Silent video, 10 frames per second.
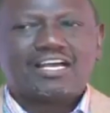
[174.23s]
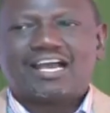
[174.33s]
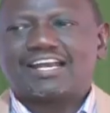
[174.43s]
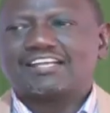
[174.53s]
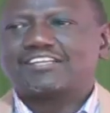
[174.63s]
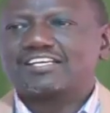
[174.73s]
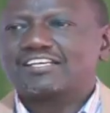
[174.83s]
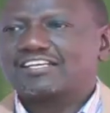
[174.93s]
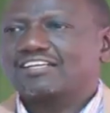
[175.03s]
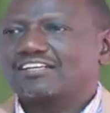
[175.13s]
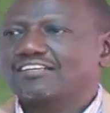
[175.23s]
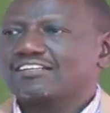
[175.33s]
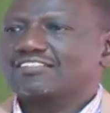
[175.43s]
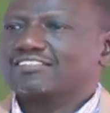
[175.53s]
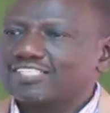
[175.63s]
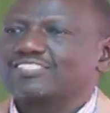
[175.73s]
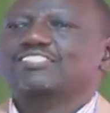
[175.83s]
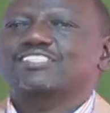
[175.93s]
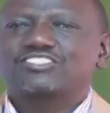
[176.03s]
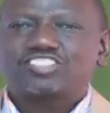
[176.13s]
And I think this
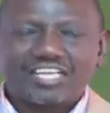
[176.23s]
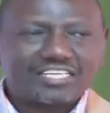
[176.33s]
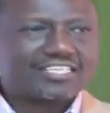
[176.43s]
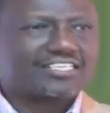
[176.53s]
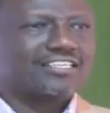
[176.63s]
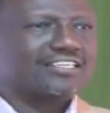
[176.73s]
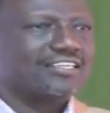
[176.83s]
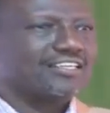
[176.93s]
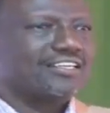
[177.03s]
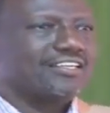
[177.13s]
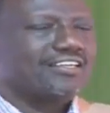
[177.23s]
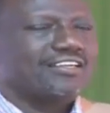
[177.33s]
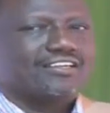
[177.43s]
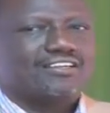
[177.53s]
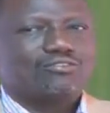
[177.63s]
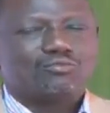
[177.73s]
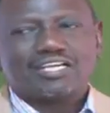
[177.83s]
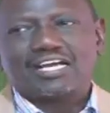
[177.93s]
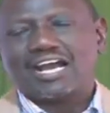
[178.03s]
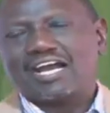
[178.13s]
is the journey
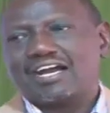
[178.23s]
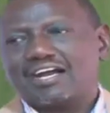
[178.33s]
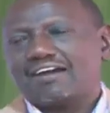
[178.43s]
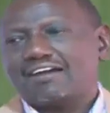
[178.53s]
we are